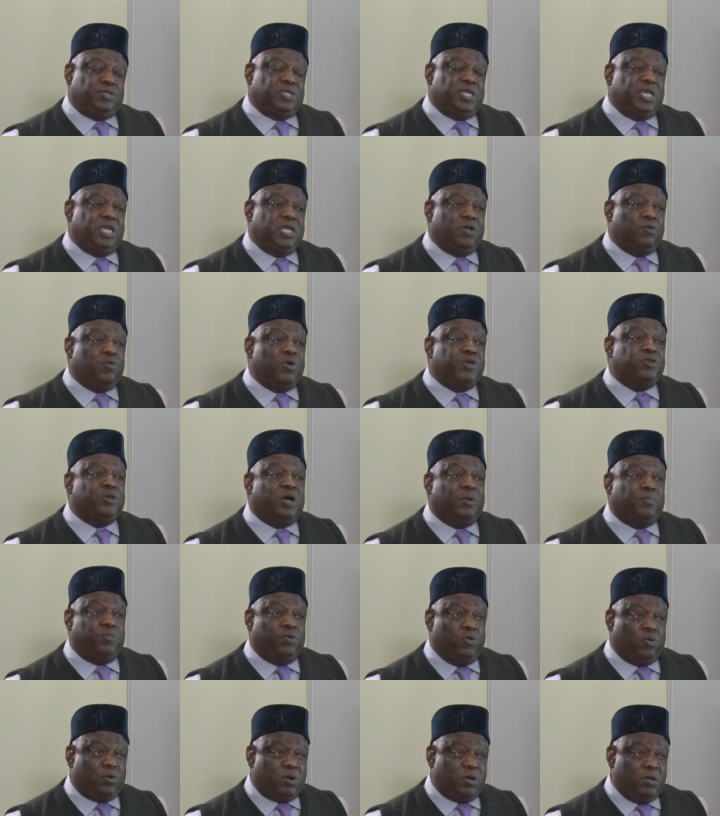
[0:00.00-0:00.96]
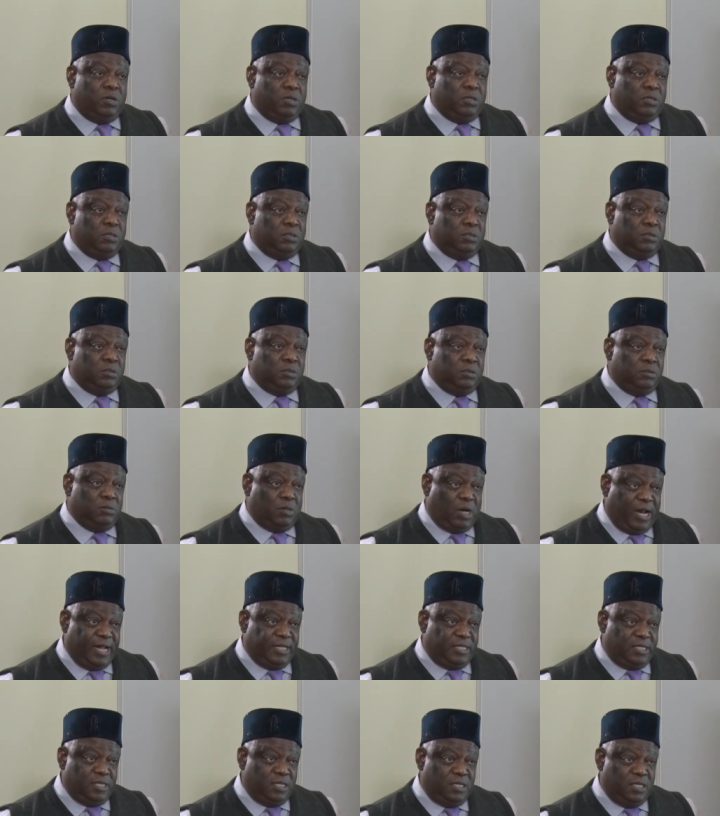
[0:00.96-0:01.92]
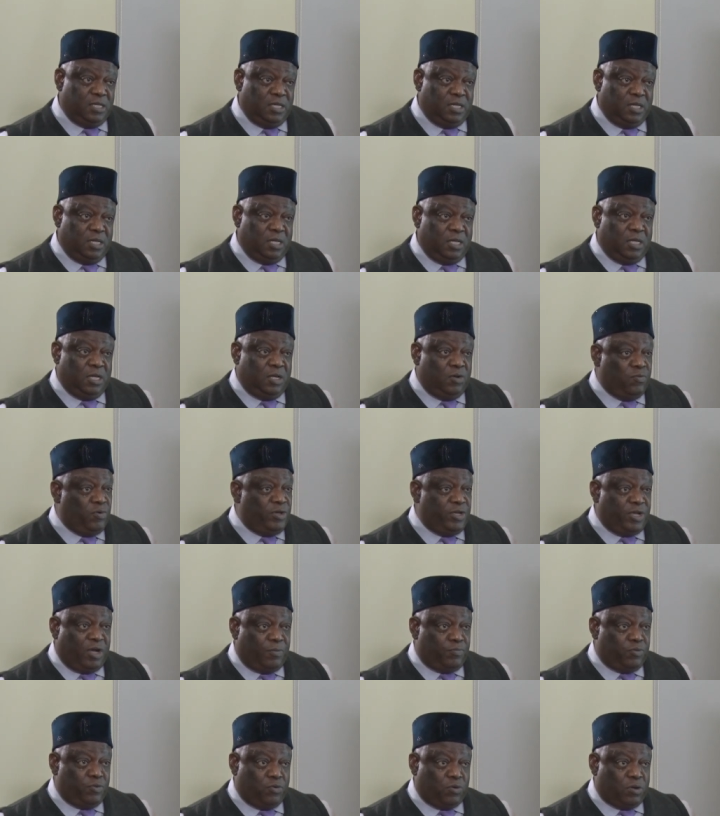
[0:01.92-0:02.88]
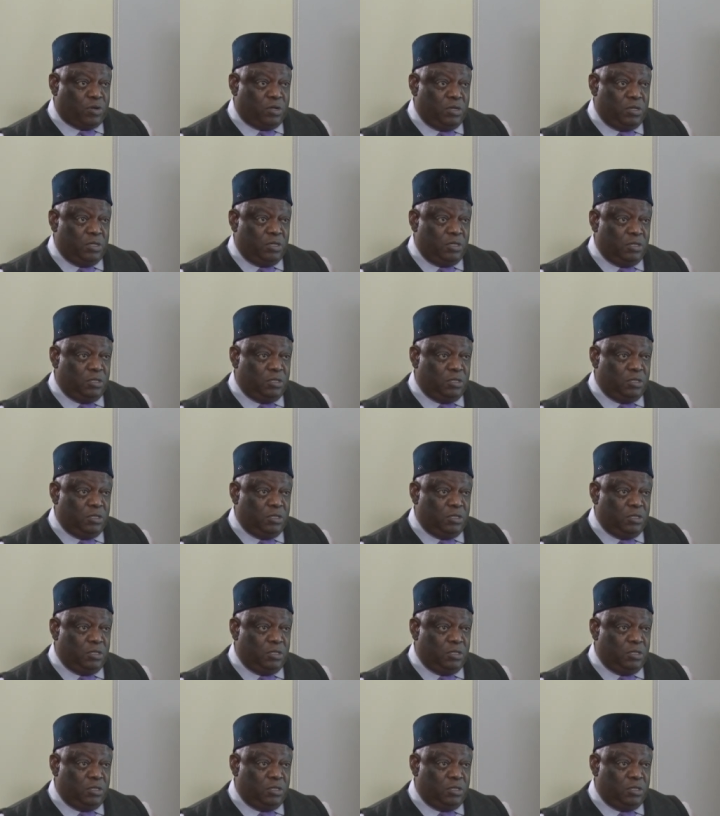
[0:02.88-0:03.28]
See, when you are broke, right? When you are broke,